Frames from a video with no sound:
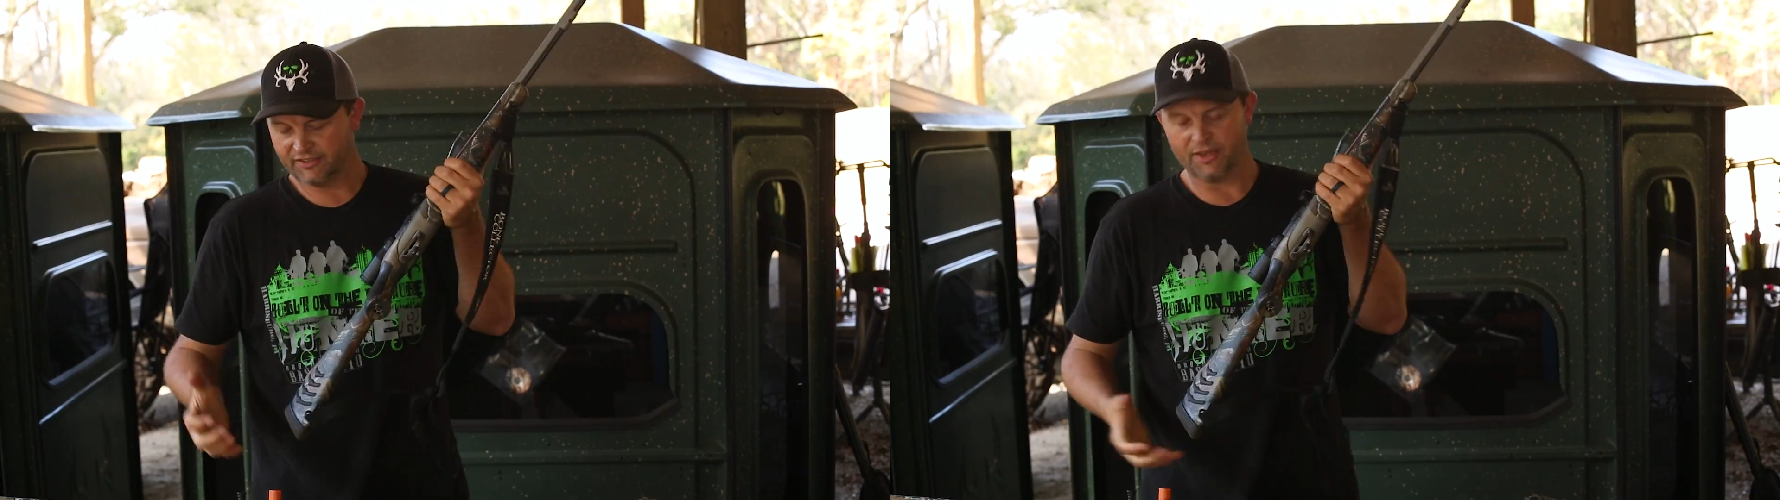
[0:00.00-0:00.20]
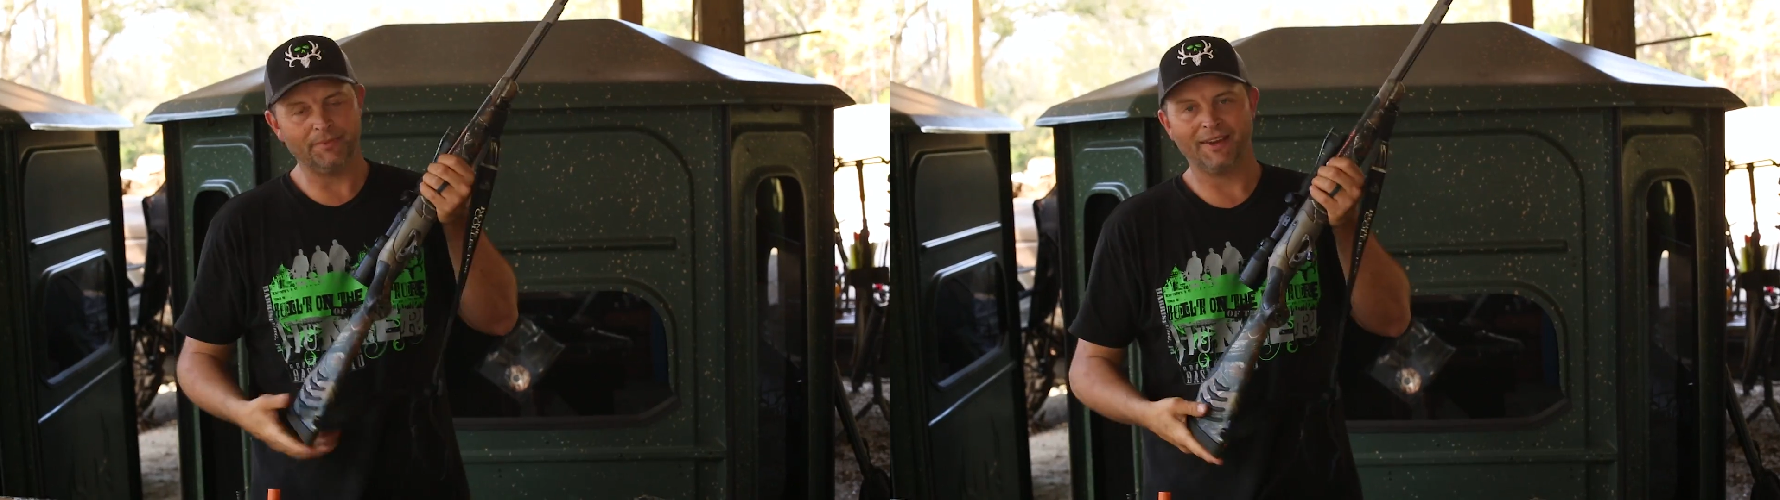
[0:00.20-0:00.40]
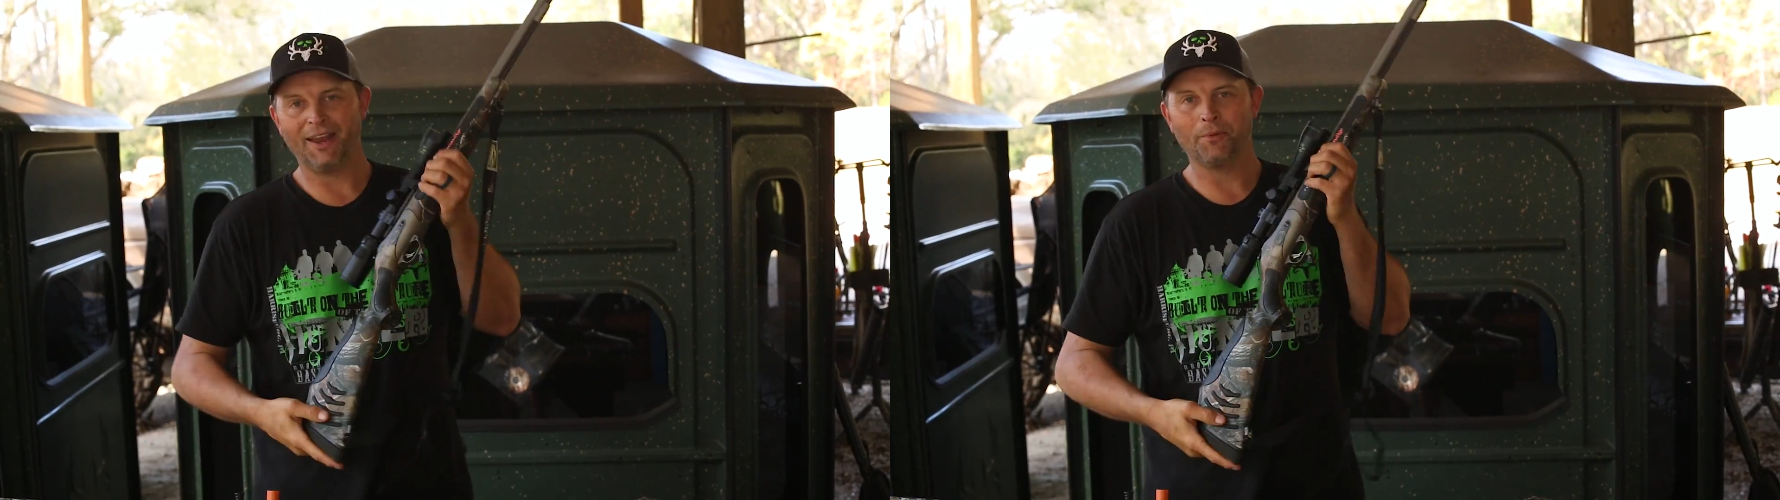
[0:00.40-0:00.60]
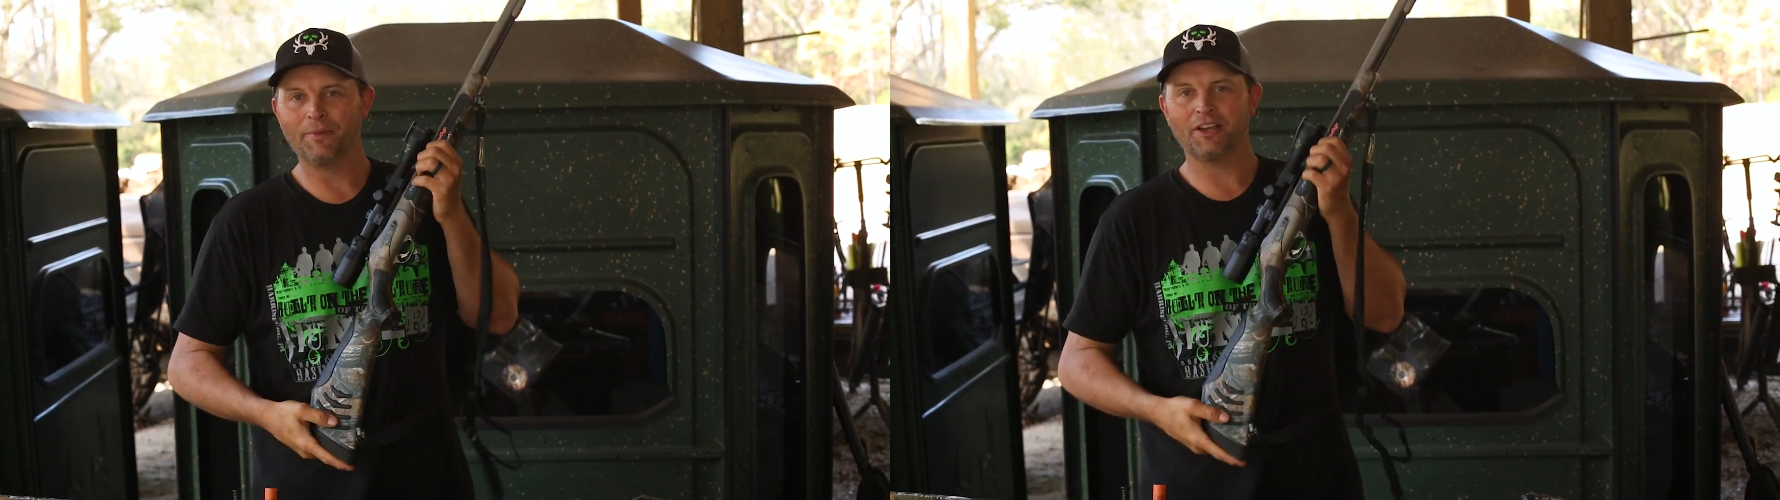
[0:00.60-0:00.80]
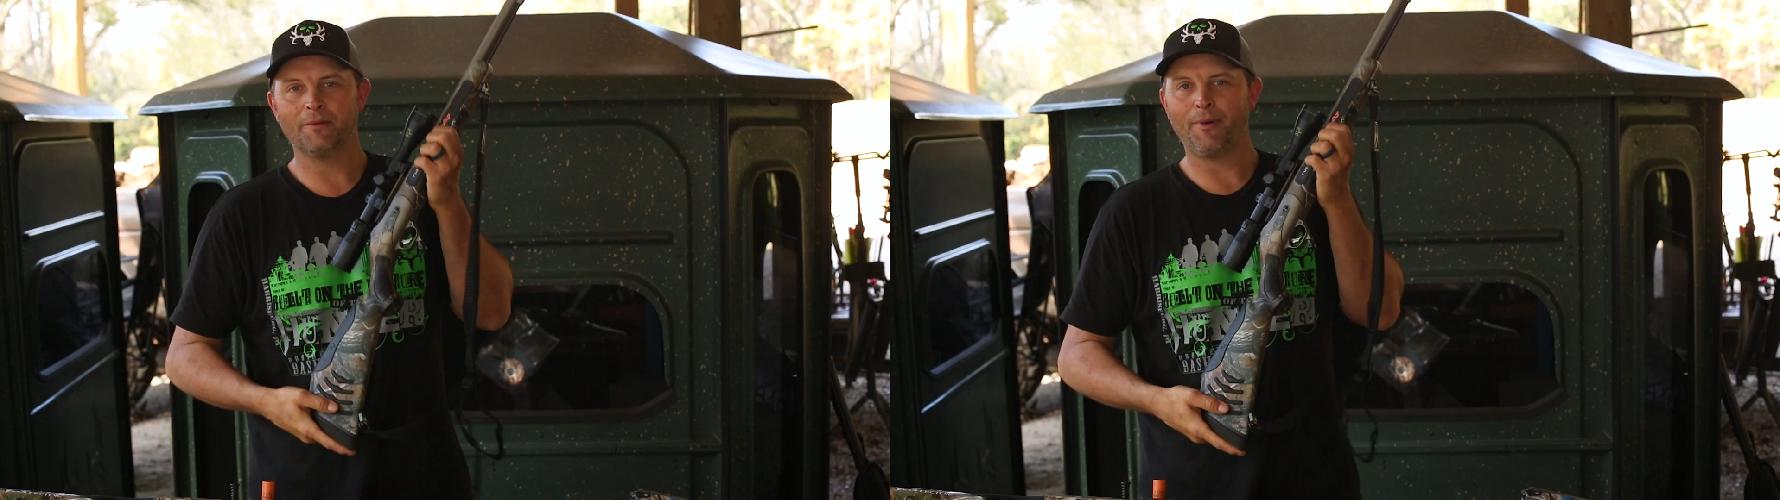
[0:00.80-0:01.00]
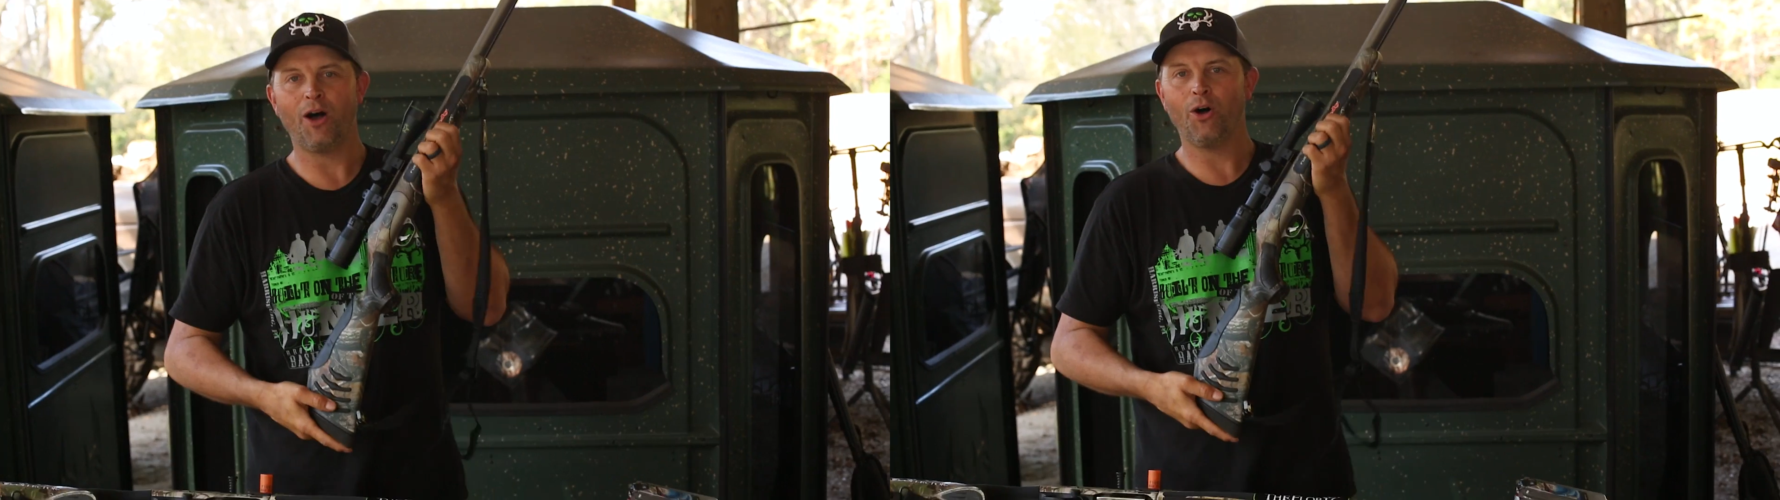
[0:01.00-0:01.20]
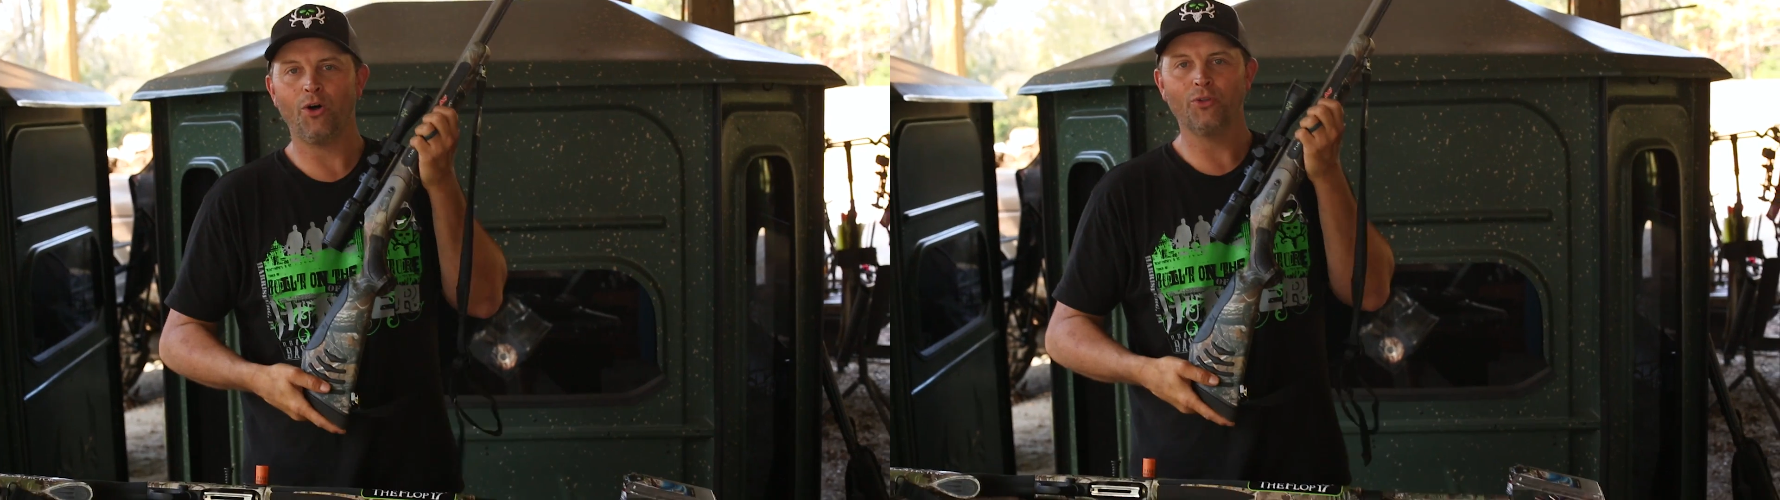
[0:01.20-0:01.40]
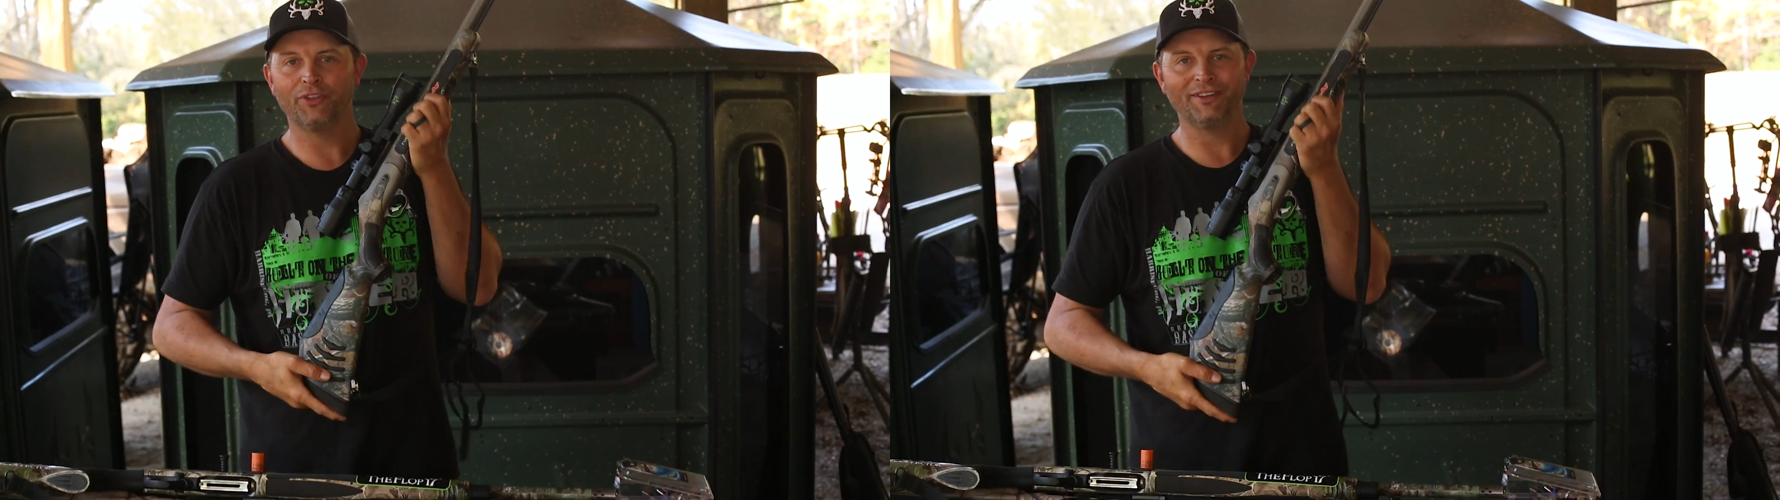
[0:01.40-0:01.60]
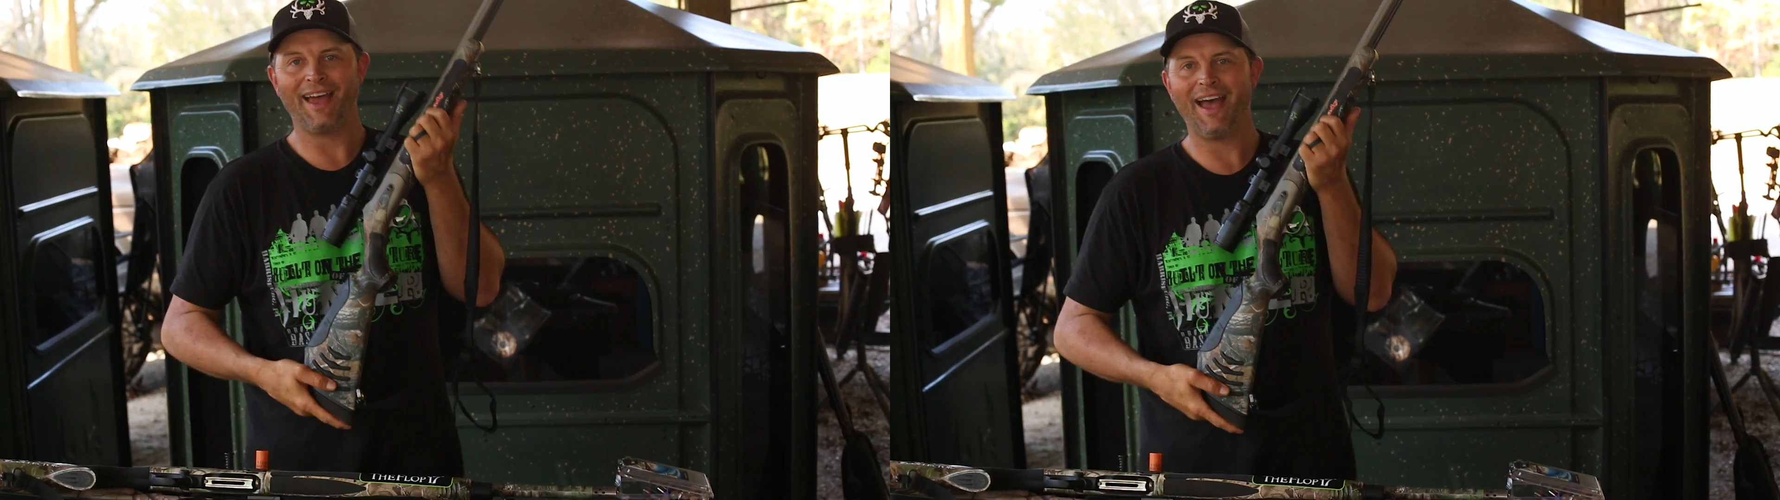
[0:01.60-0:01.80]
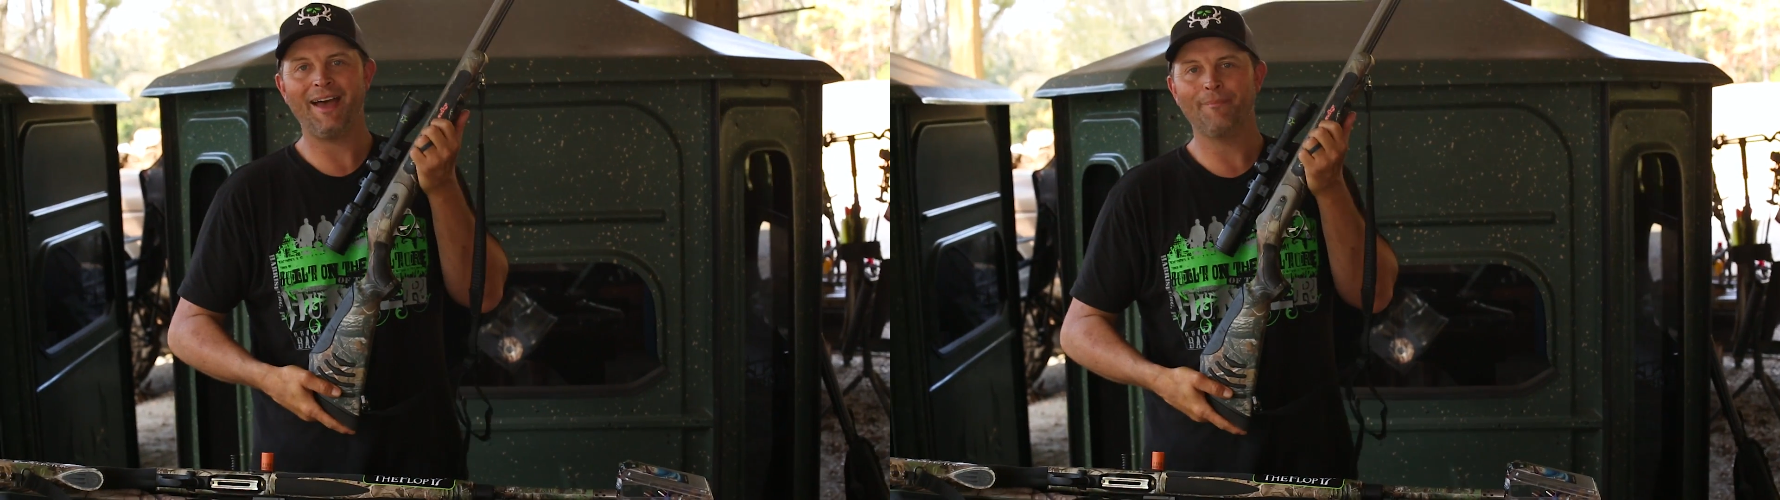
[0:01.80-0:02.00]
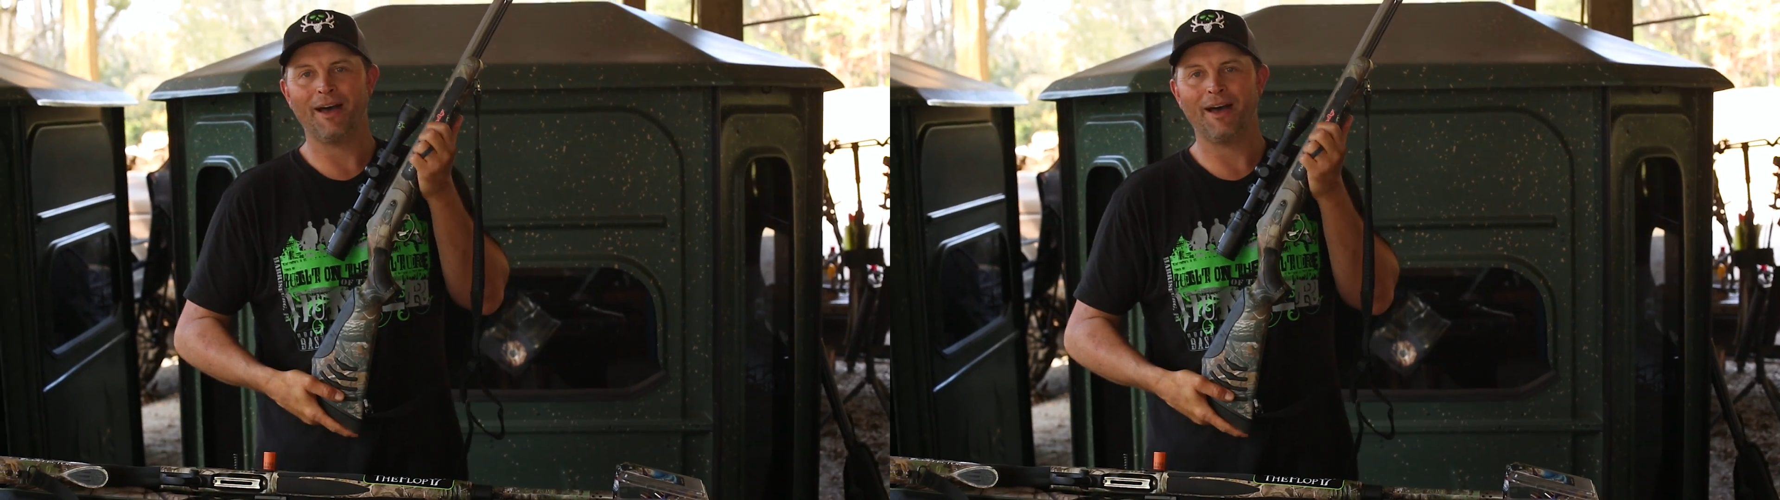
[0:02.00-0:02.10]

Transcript: is something I don't pick up all the time.